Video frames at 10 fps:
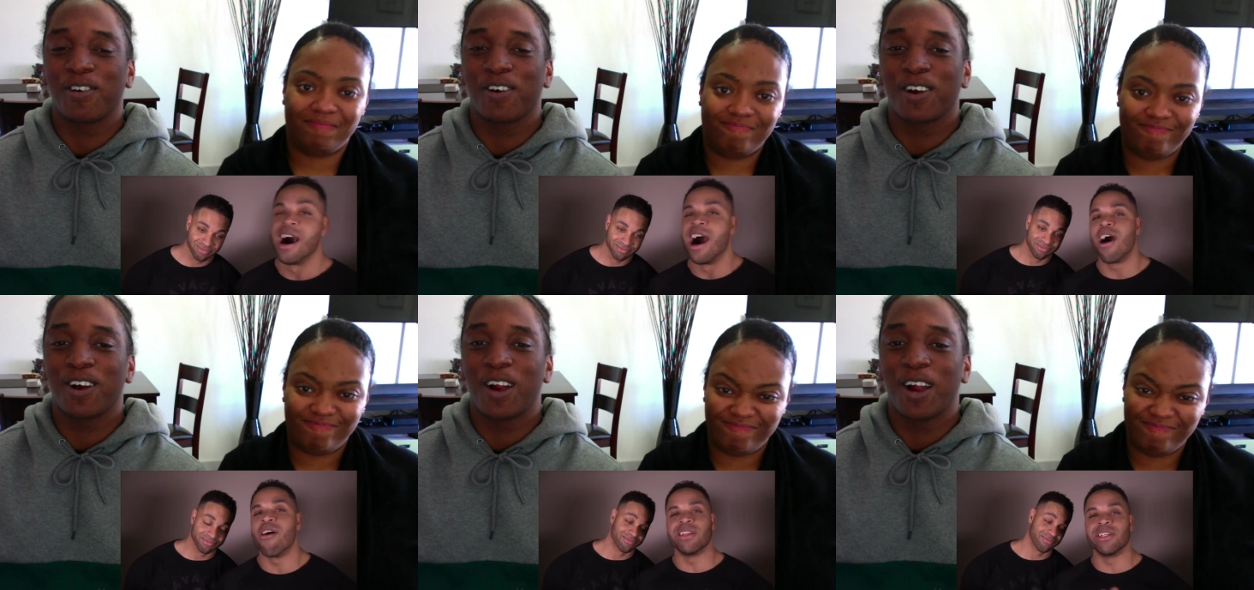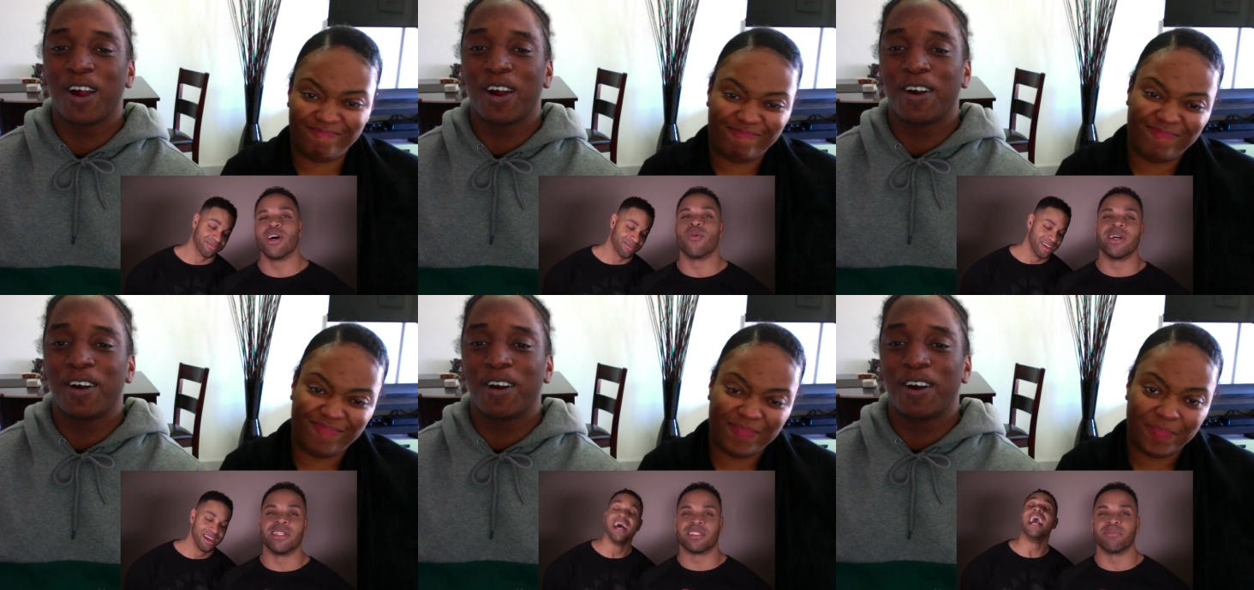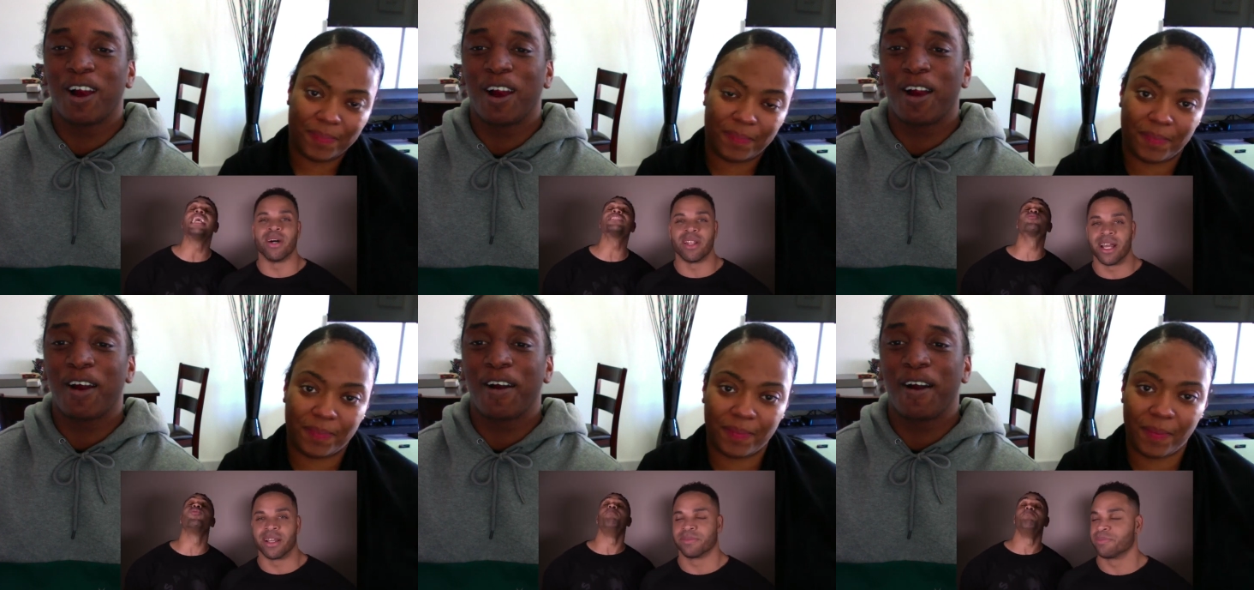Speaker 1: I already know what it smells
Speaker 2: like.
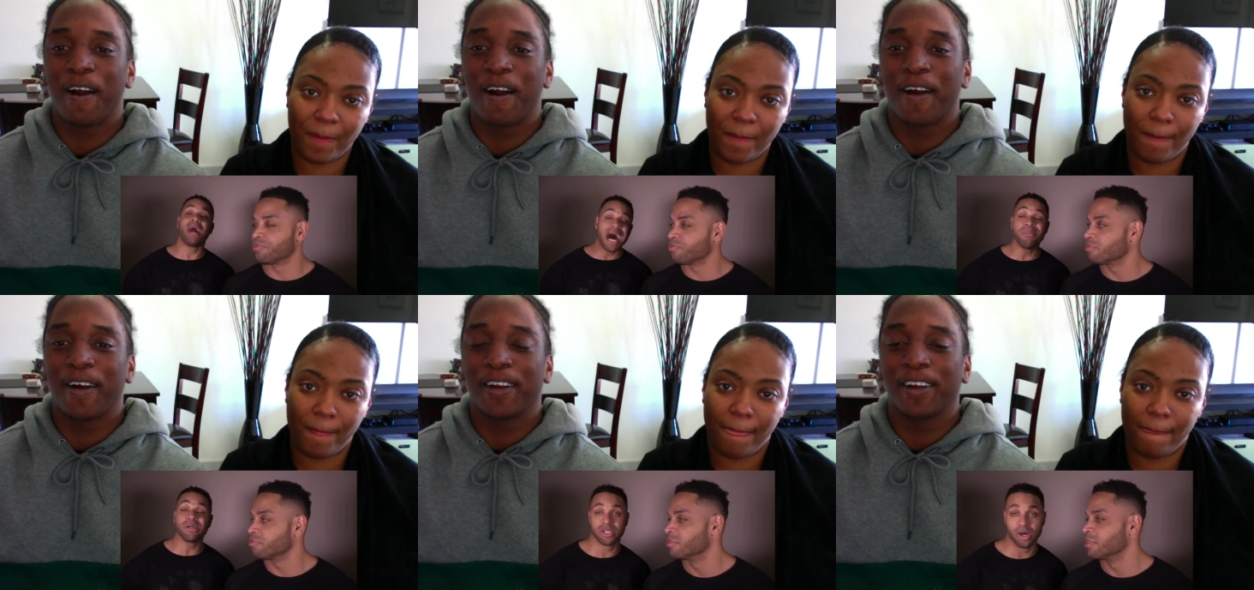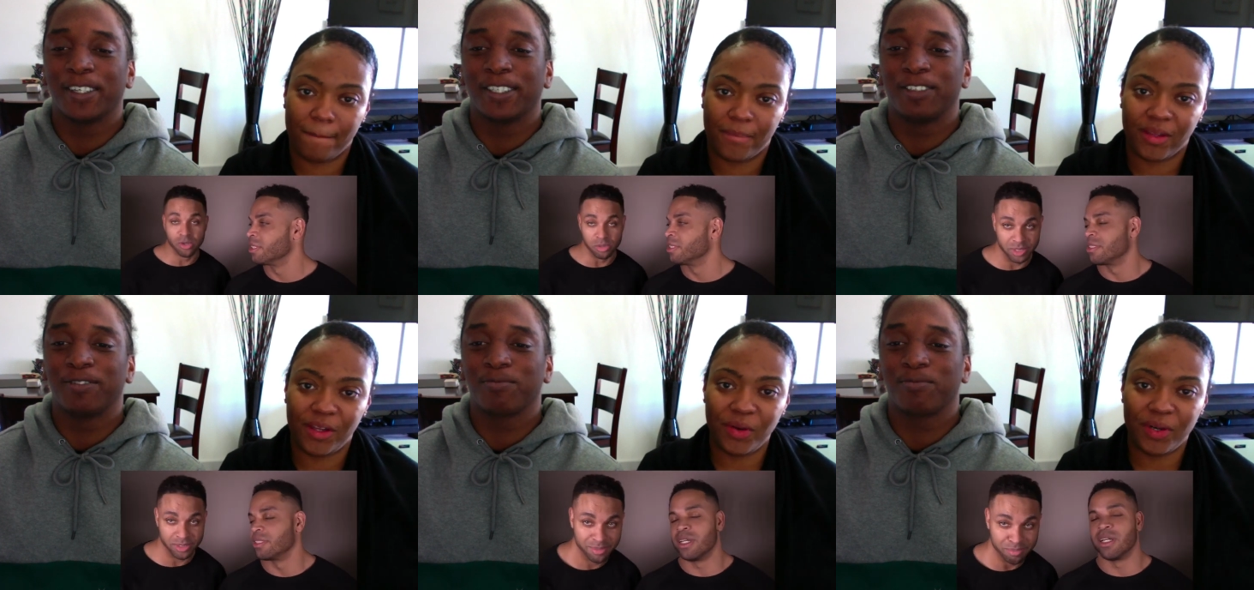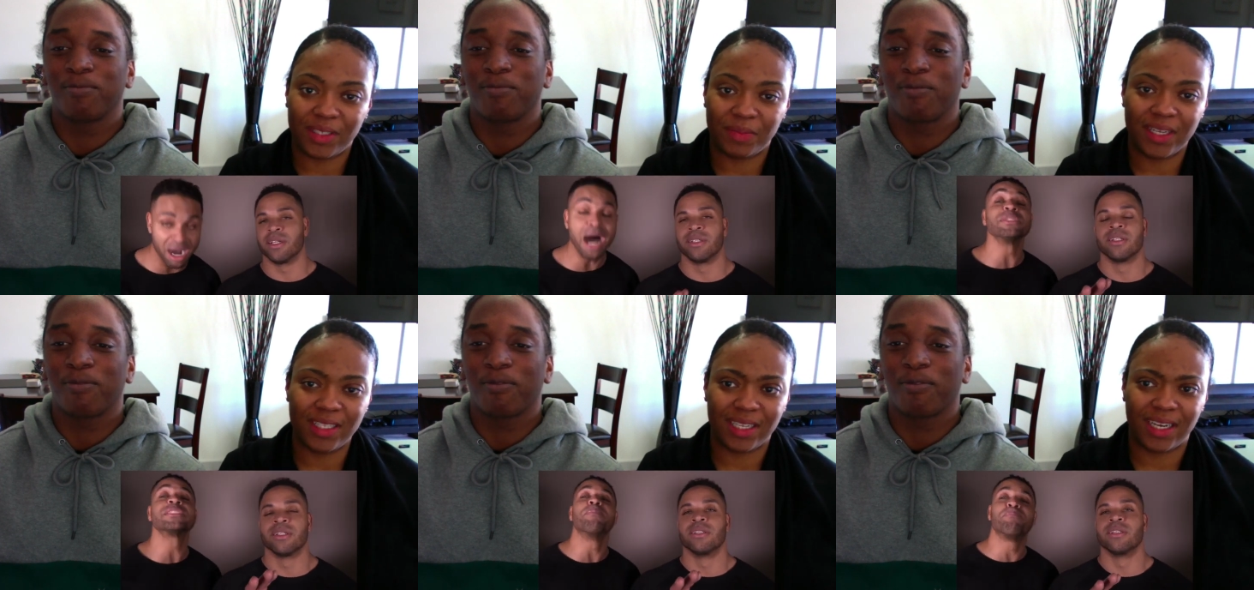That's what Mama told.
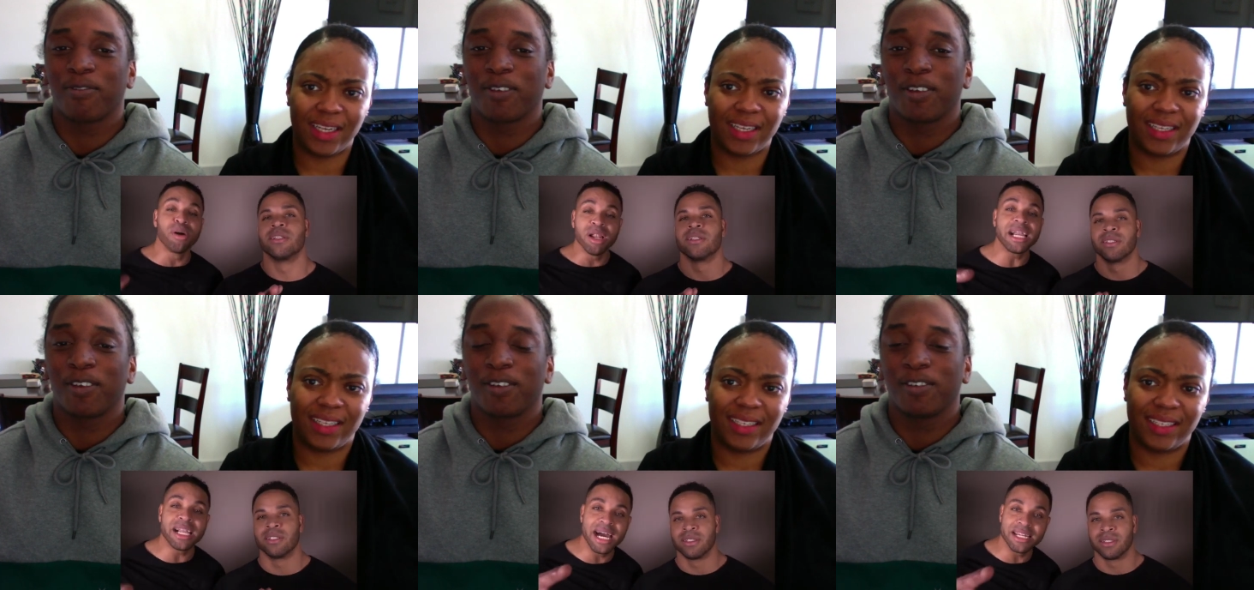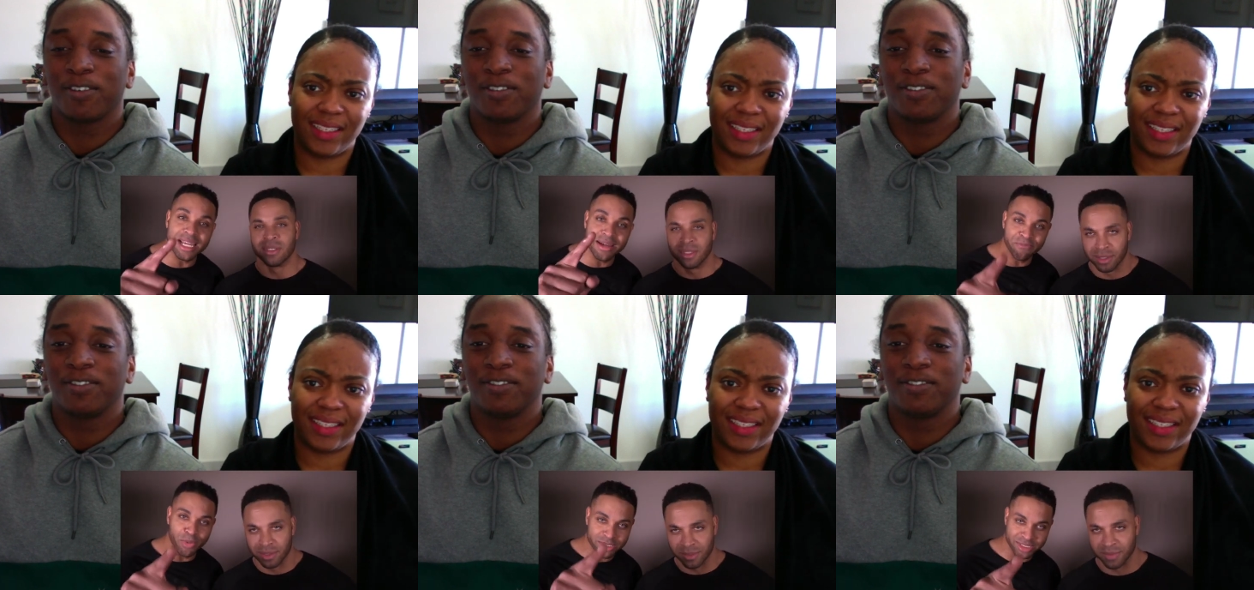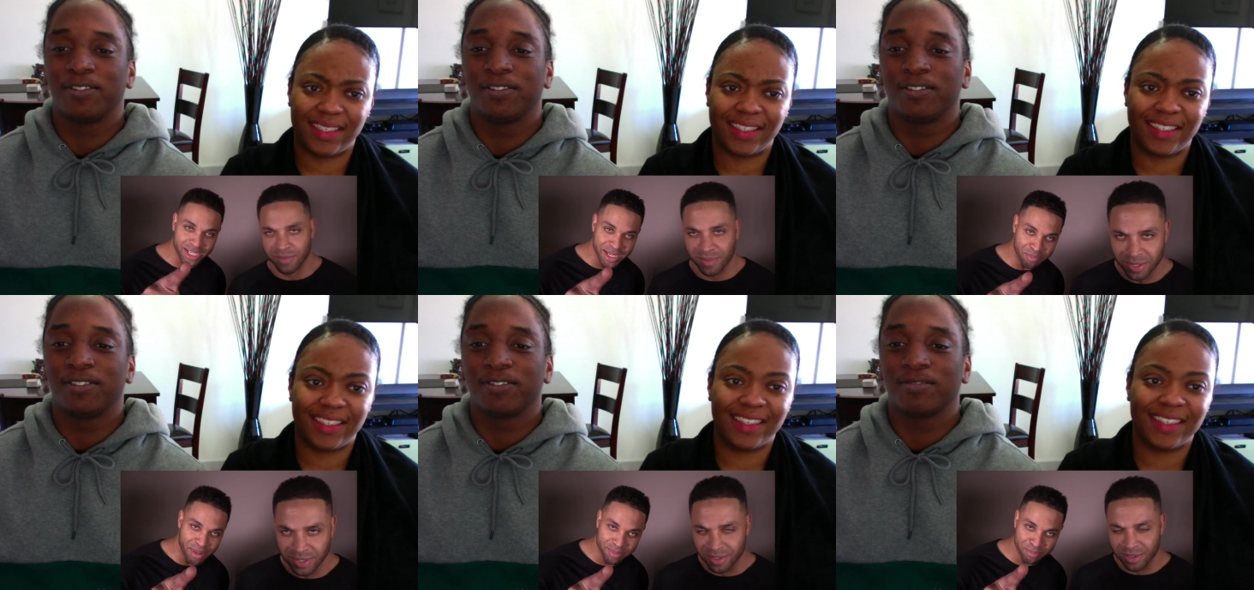Mama said, pull that goddamn foreskin
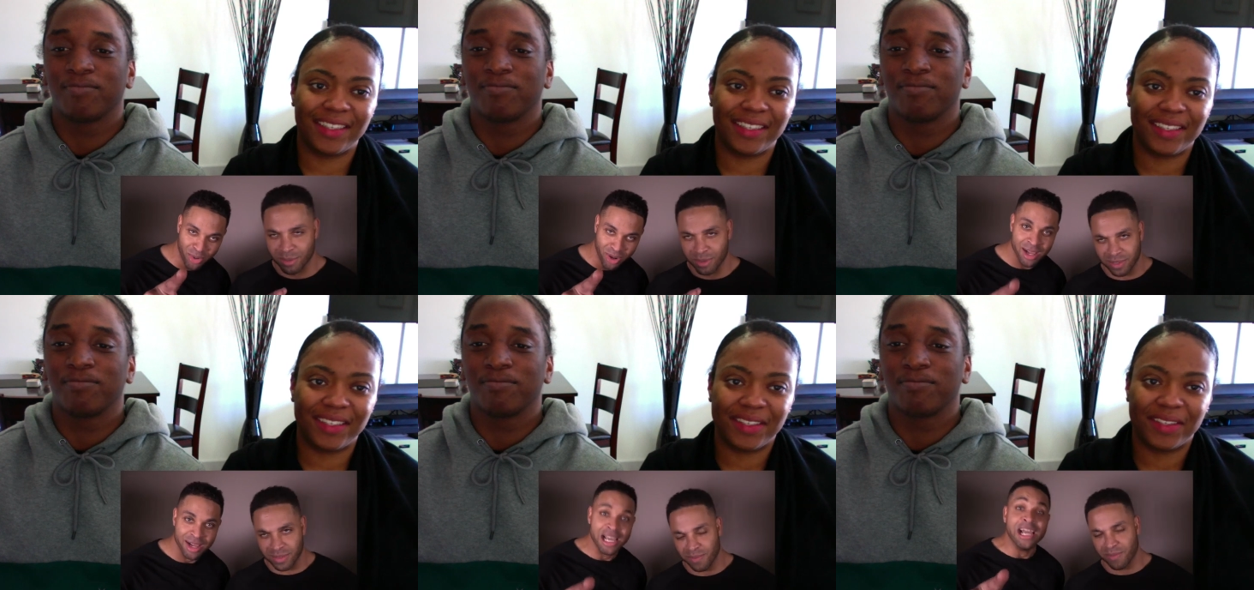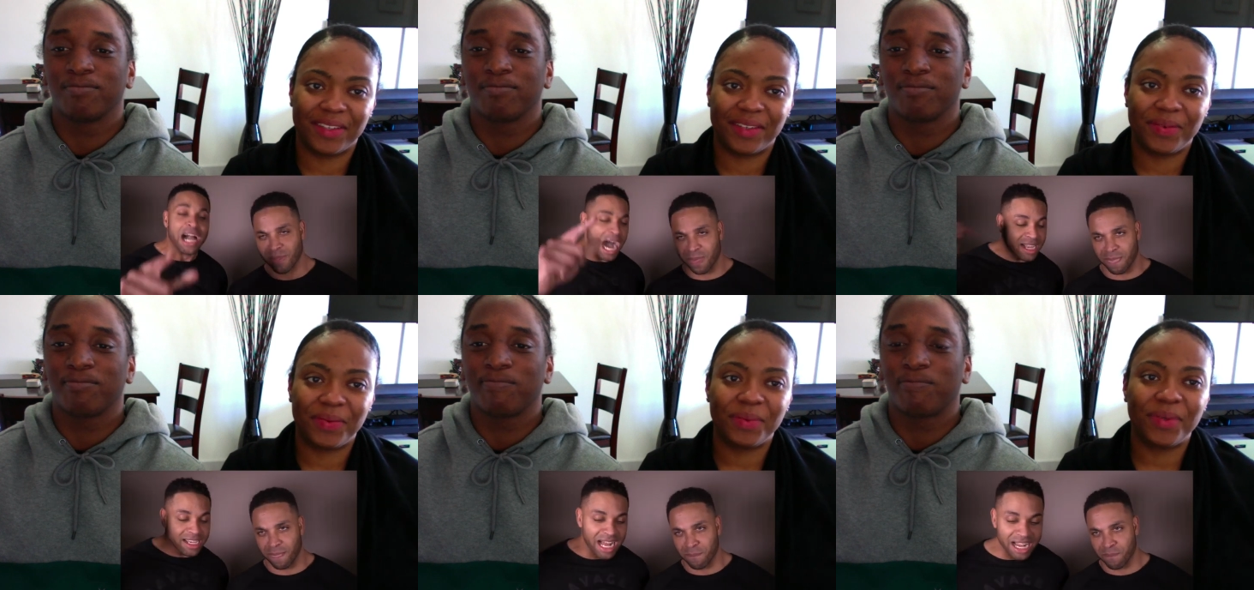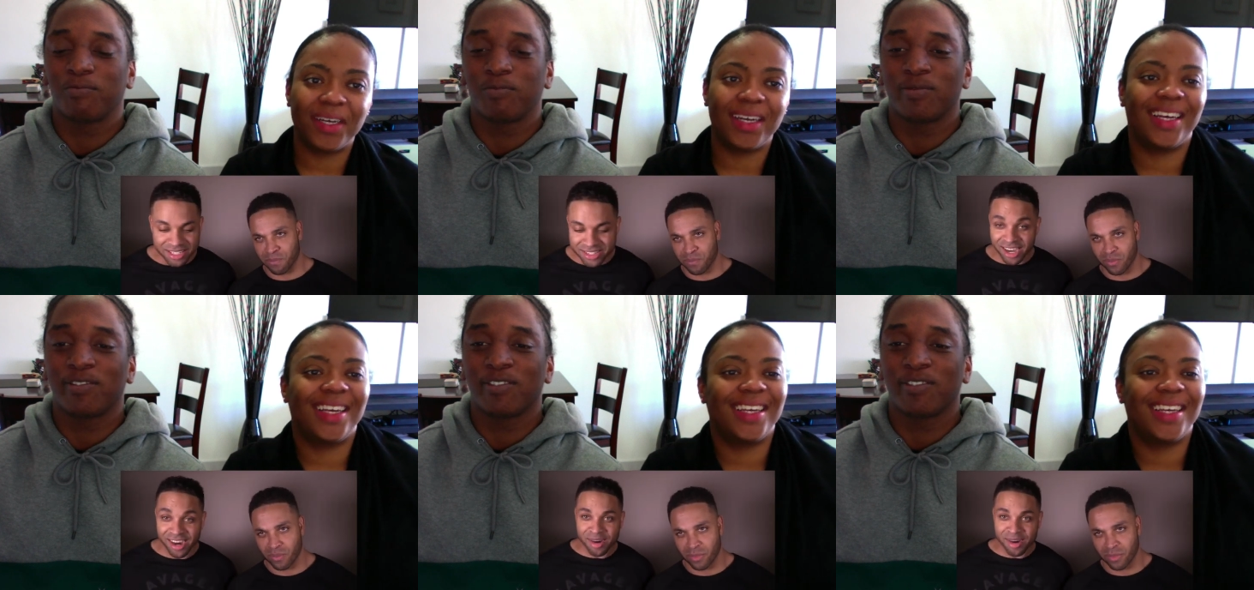back, boy.
Speaker 1: I get
Speaker 2: out the tub,